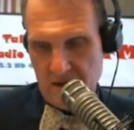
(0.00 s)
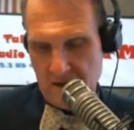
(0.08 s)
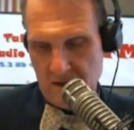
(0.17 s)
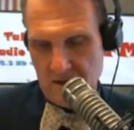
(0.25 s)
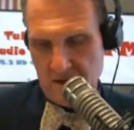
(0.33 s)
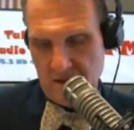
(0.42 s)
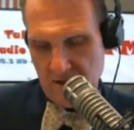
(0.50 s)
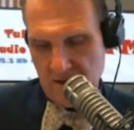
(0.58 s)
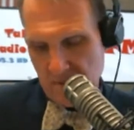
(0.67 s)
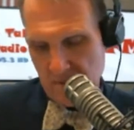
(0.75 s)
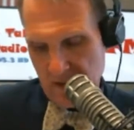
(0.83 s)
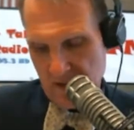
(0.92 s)
And
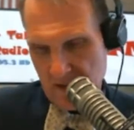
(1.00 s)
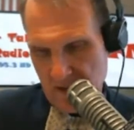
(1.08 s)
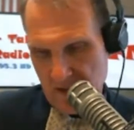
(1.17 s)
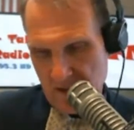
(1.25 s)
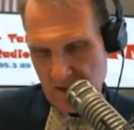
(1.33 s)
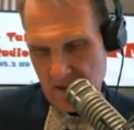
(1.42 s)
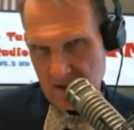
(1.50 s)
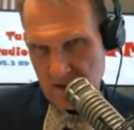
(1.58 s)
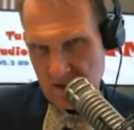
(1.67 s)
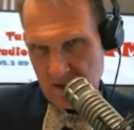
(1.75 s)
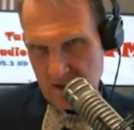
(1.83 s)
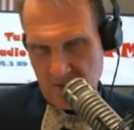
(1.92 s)
that would be, as
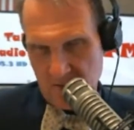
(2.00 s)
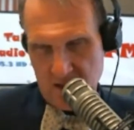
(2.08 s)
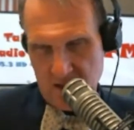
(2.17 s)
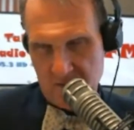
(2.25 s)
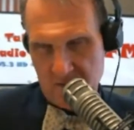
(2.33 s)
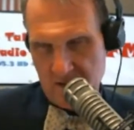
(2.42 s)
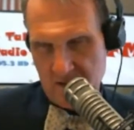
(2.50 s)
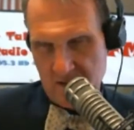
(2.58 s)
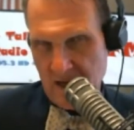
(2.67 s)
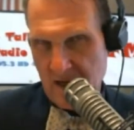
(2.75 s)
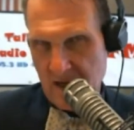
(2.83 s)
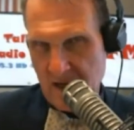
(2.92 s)
I
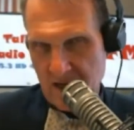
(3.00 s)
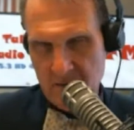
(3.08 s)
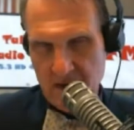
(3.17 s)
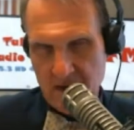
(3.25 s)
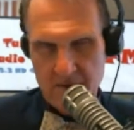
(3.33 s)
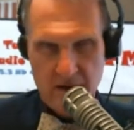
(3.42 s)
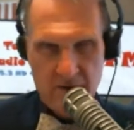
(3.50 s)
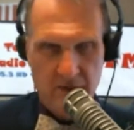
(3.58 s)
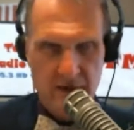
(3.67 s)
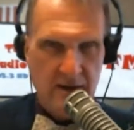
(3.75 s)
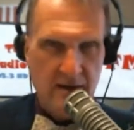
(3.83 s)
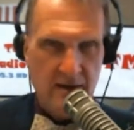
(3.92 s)
take it in my
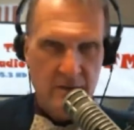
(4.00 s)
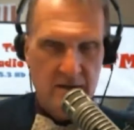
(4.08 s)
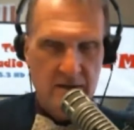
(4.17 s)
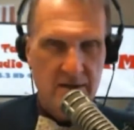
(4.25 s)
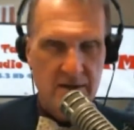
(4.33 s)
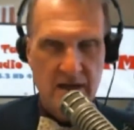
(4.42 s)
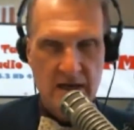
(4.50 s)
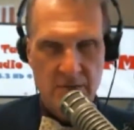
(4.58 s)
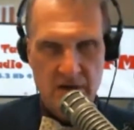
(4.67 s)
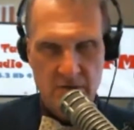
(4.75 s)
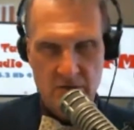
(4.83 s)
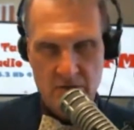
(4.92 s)
reading, that would be the
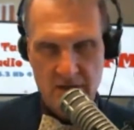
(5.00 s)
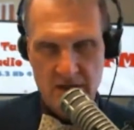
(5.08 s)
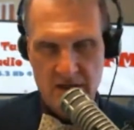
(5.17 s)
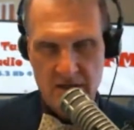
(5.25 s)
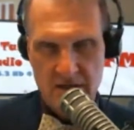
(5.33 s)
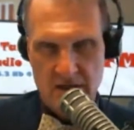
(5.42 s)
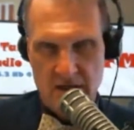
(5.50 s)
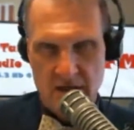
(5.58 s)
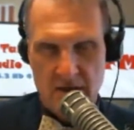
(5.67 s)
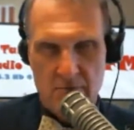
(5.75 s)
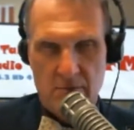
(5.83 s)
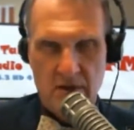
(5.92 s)
debt bubble, which has
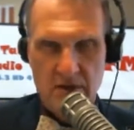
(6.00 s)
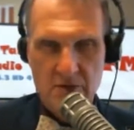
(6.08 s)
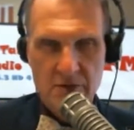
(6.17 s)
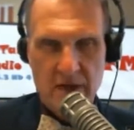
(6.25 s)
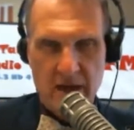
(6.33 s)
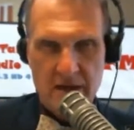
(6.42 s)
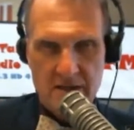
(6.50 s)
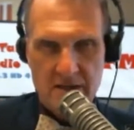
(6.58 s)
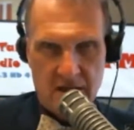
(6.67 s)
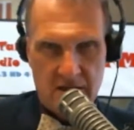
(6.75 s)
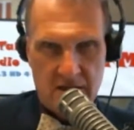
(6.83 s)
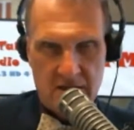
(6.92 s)
ballooned
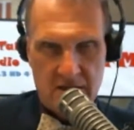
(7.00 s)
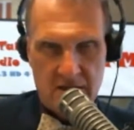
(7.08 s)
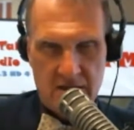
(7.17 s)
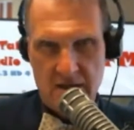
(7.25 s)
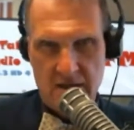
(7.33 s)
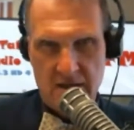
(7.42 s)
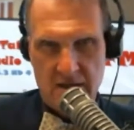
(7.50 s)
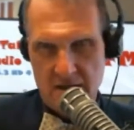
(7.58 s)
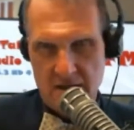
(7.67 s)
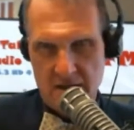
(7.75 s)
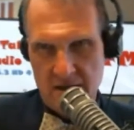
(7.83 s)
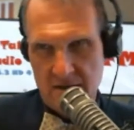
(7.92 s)
assets
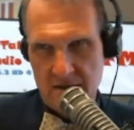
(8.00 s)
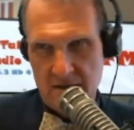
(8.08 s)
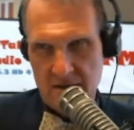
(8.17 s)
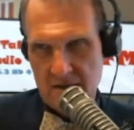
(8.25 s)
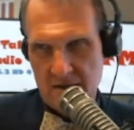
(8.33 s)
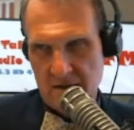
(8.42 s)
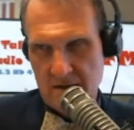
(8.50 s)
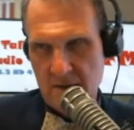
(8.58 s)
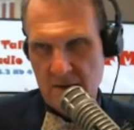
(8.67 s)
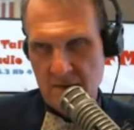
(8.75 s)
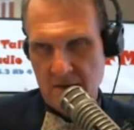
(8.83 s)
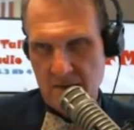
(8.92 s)
and
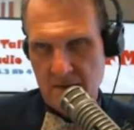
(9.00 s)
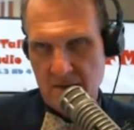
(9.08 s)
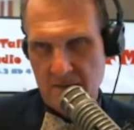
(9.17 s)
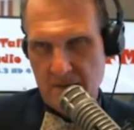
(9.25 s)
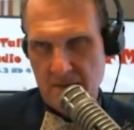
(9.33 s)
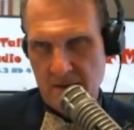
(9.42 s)
kept